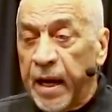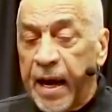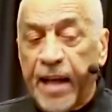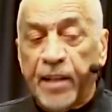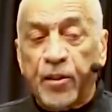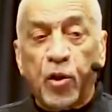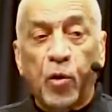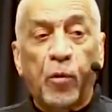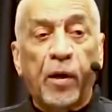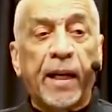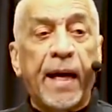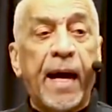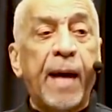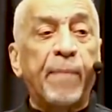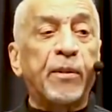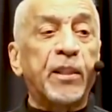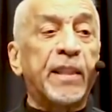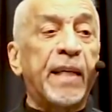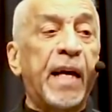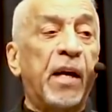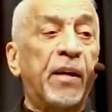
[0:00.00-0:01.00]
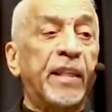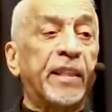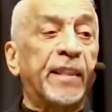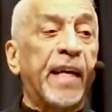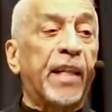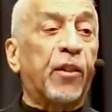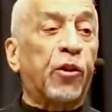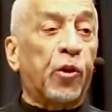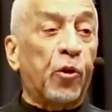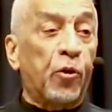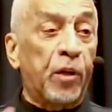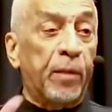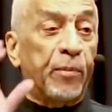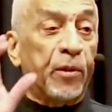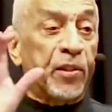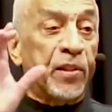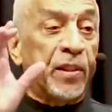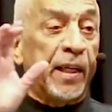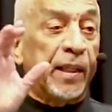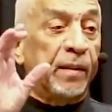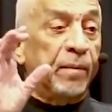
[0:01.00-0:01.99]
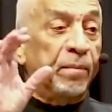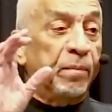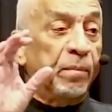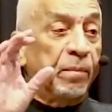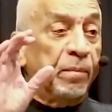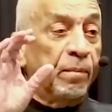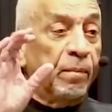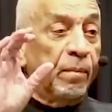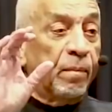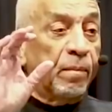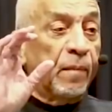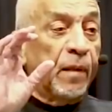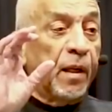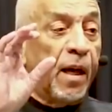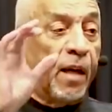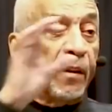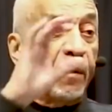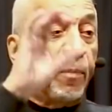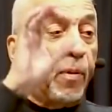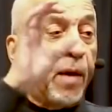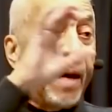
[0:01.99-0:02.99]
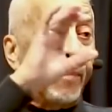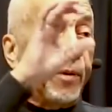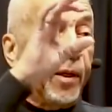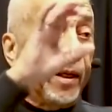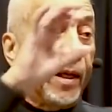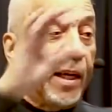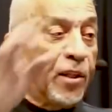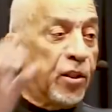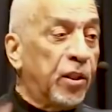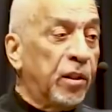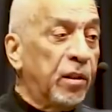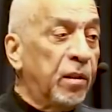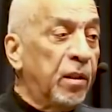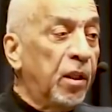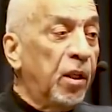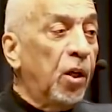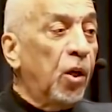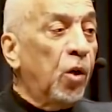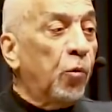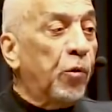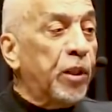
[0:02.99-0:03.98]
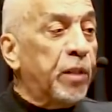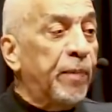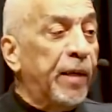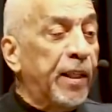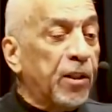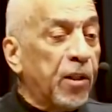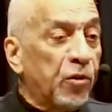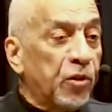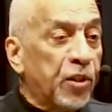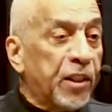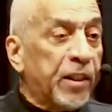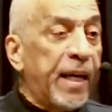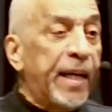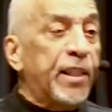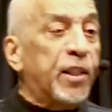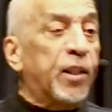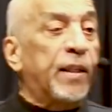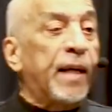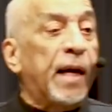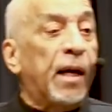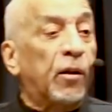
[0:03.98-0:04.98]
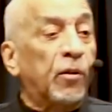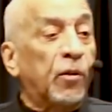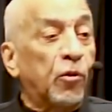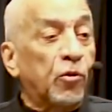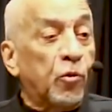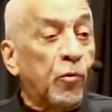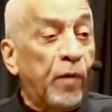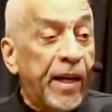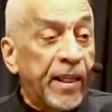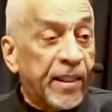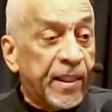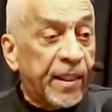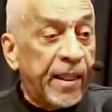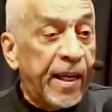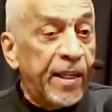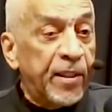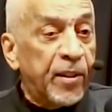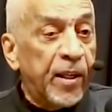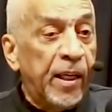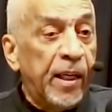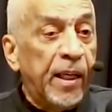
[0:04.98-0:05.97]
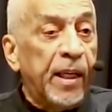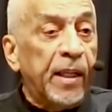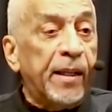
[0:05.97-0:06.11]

And so what happens now is that 30% of the population, which means those states now, those red states,